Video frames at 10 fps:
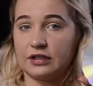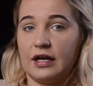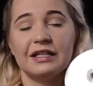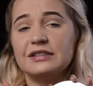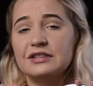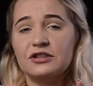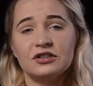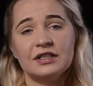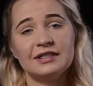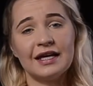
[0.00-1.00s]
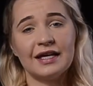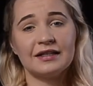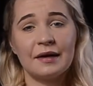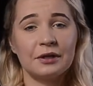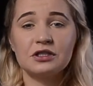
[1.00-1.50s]
This doesn't take
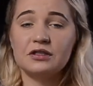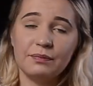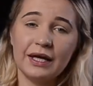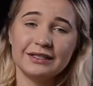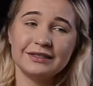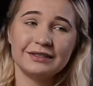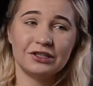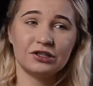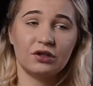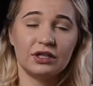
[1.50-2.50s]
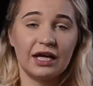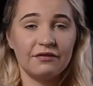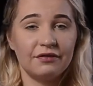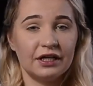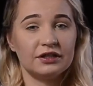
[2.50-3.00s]
that much space. It's not
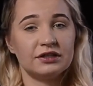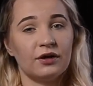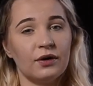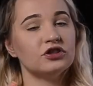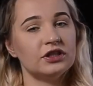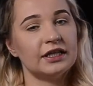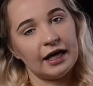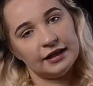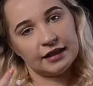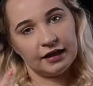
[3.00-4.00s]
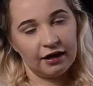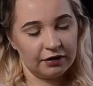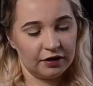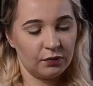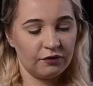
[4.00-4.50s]
heavy, so just in case I
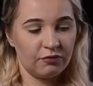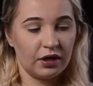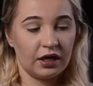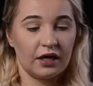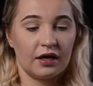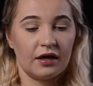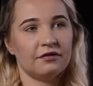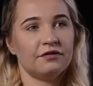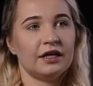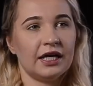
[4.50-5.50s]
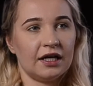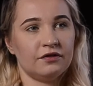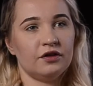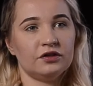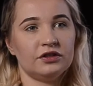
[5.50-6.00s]
carry it with me. I think I've
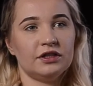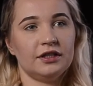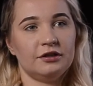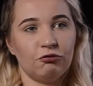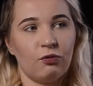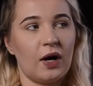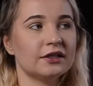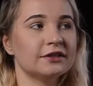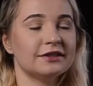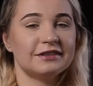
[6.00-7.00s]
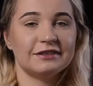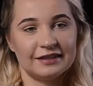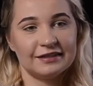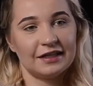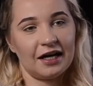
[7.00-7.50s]
used it once
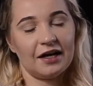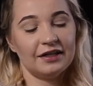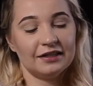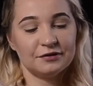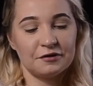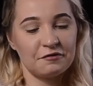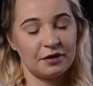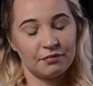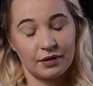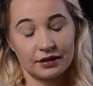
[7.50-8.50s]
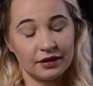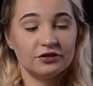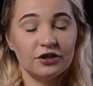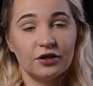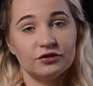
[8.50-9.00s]
since I carry this with me, but
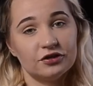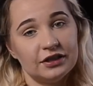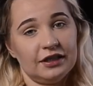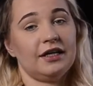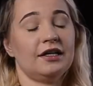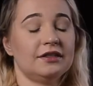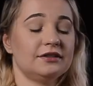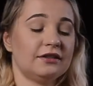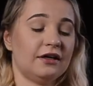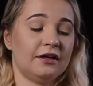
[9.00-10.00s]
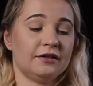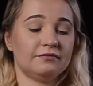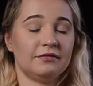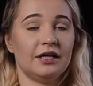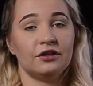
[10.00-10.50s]
you know, just in case,
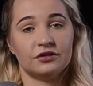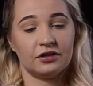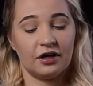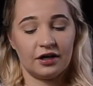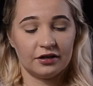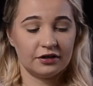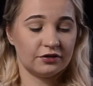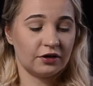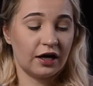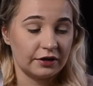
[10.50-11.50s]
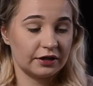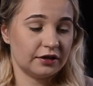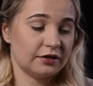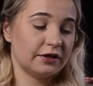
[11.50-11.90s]
it doesn't hurt to carry that.